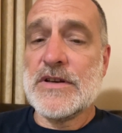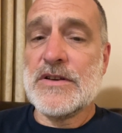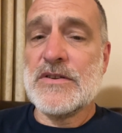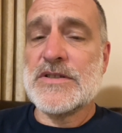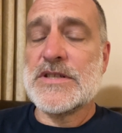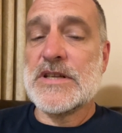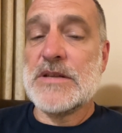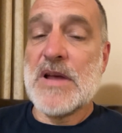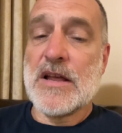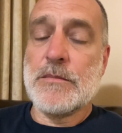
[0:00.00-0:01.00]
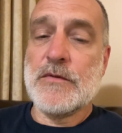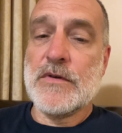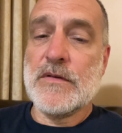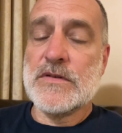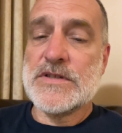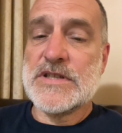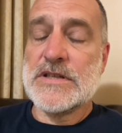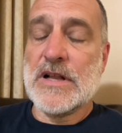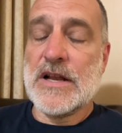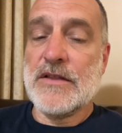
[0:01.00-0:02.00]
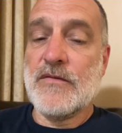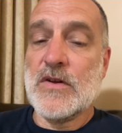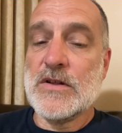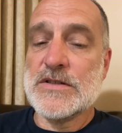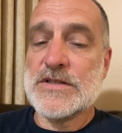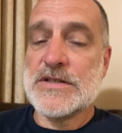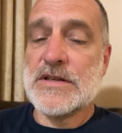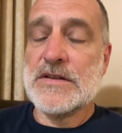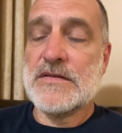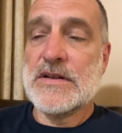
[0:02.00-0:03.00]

and you could see back up the river and see a lot of the falls and stuff.